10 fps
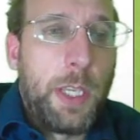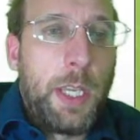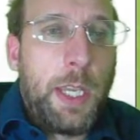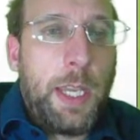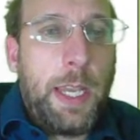
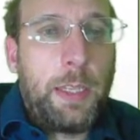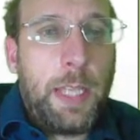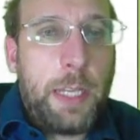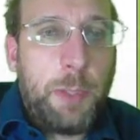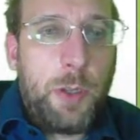And
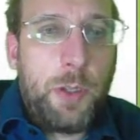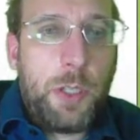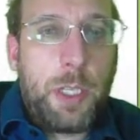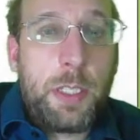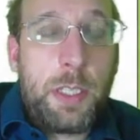leg bones on
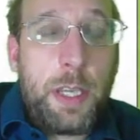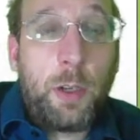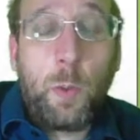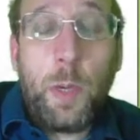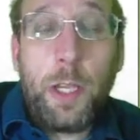a snake or
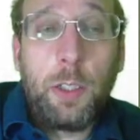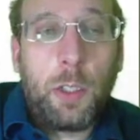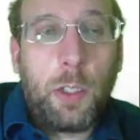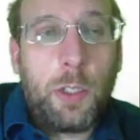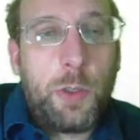whale are
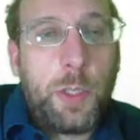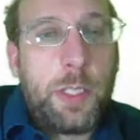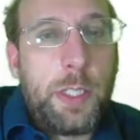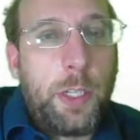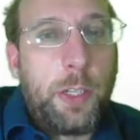also
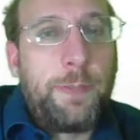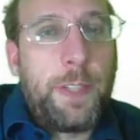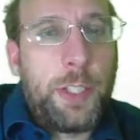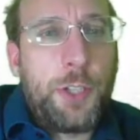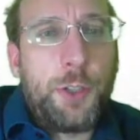considered
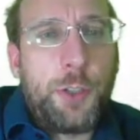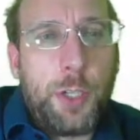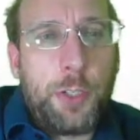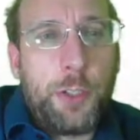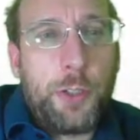vestigial
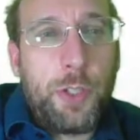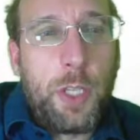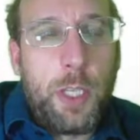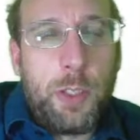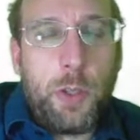structures.
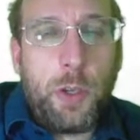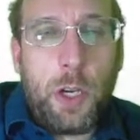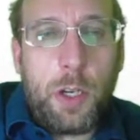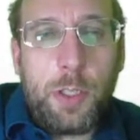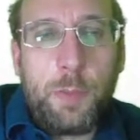So there
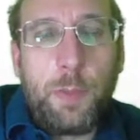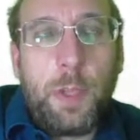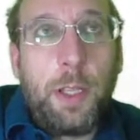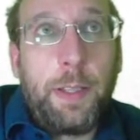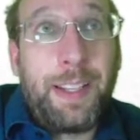are some
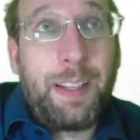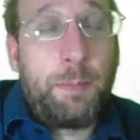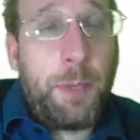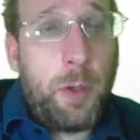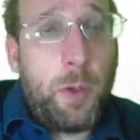like
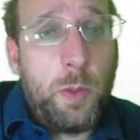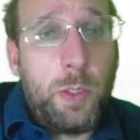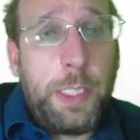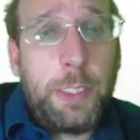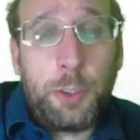
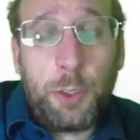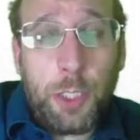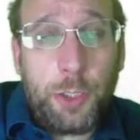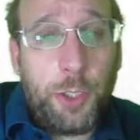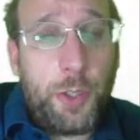bony
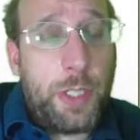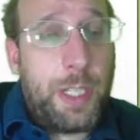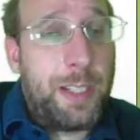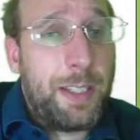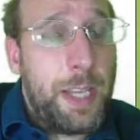structures in a
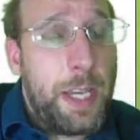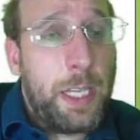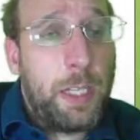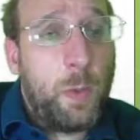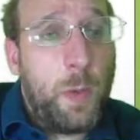snake and
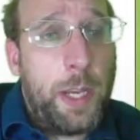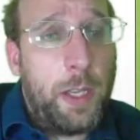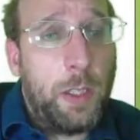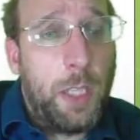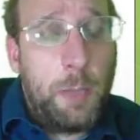a
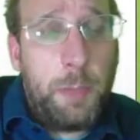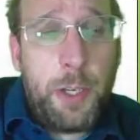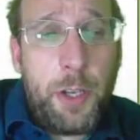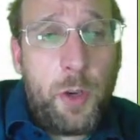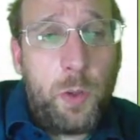whale, but
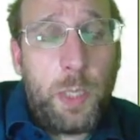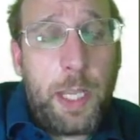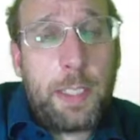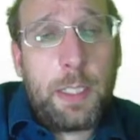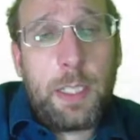no
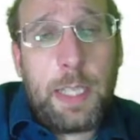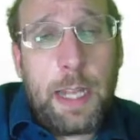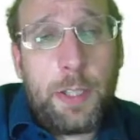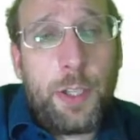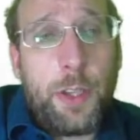legs
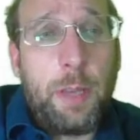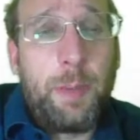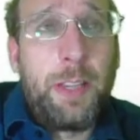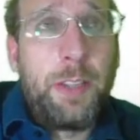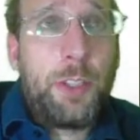attached to them.
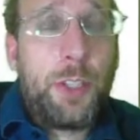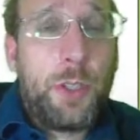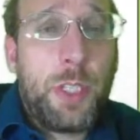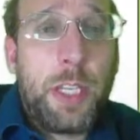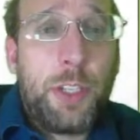This shows
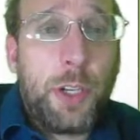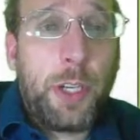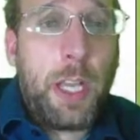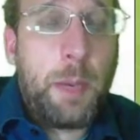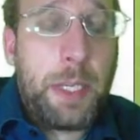that they shared a
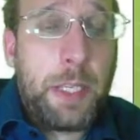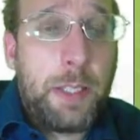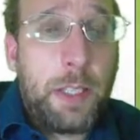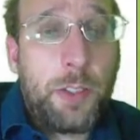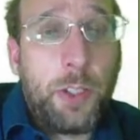common
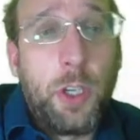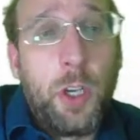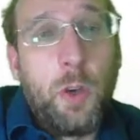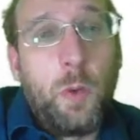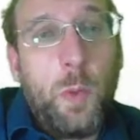ancestor
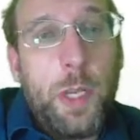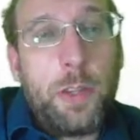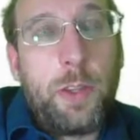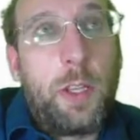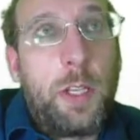
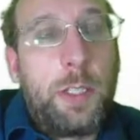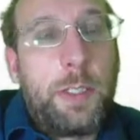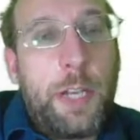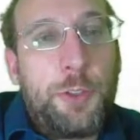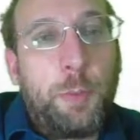with
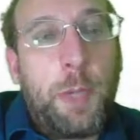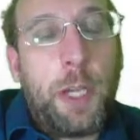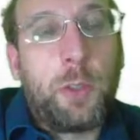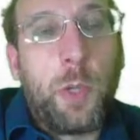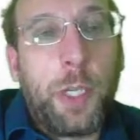
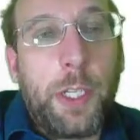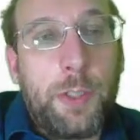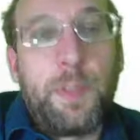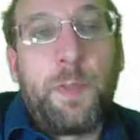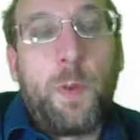tetrapodal
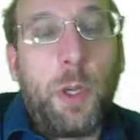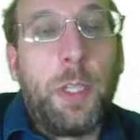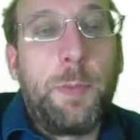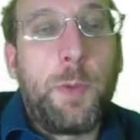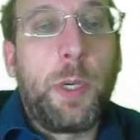organisms,
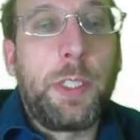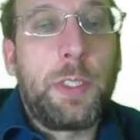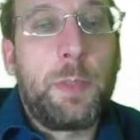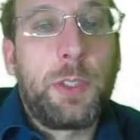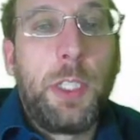four-limbed
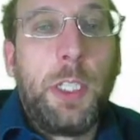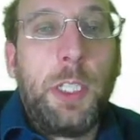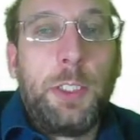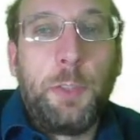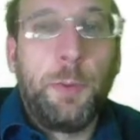organisms.
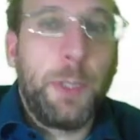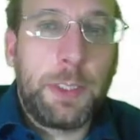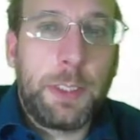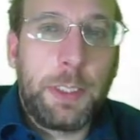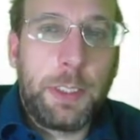So for
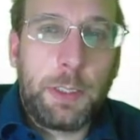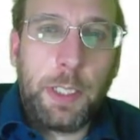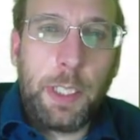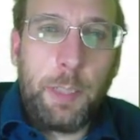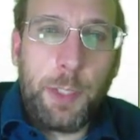instance, in this
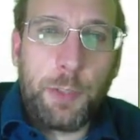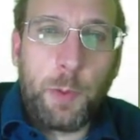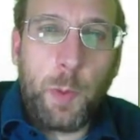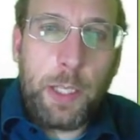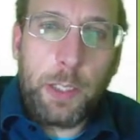image of a
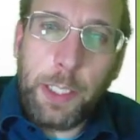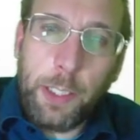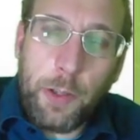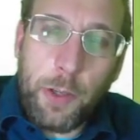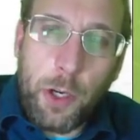whale here,
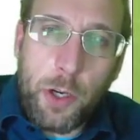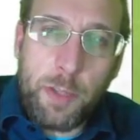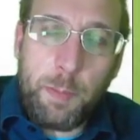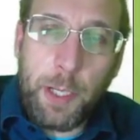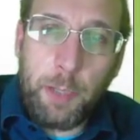there are some
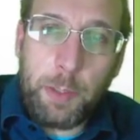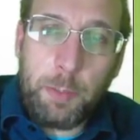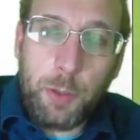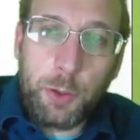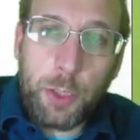pelvic
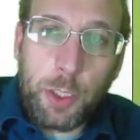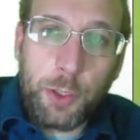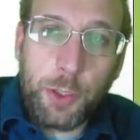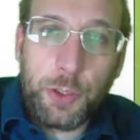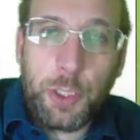bone
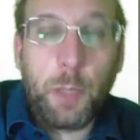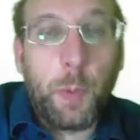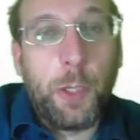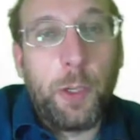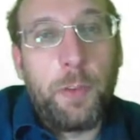structures in the
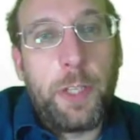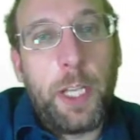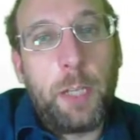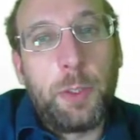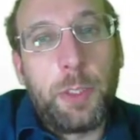rear of the
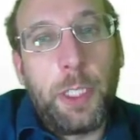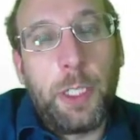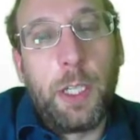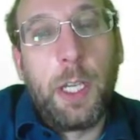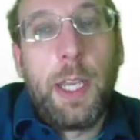animal here.
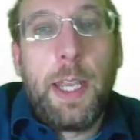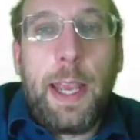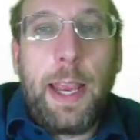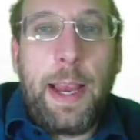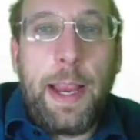
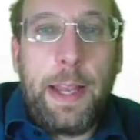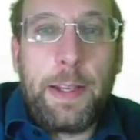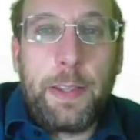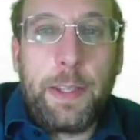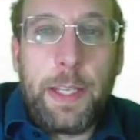And
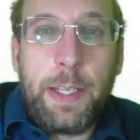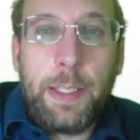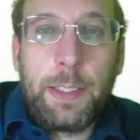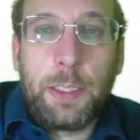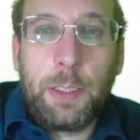
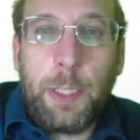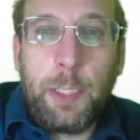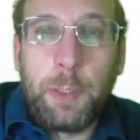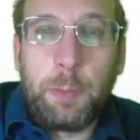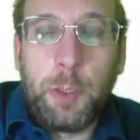these
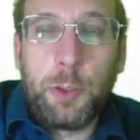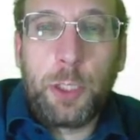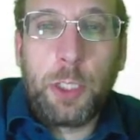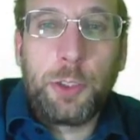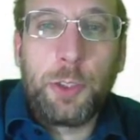pelvic bone
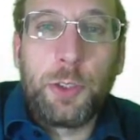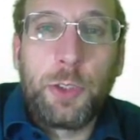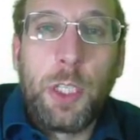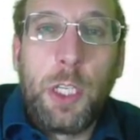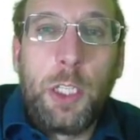structures
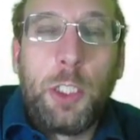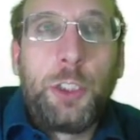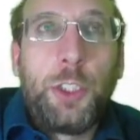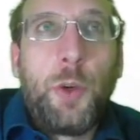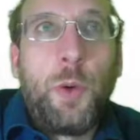
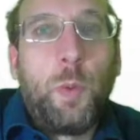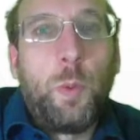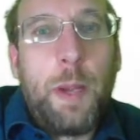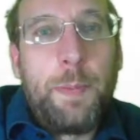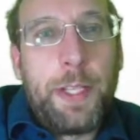show
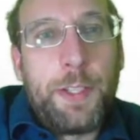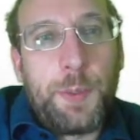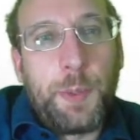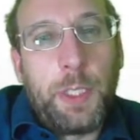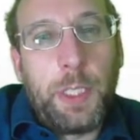remnants,
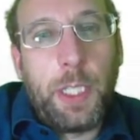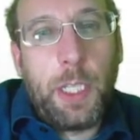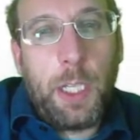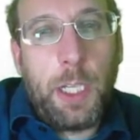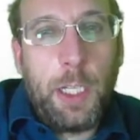really,
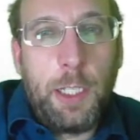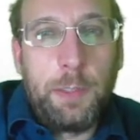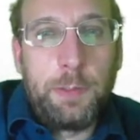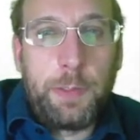of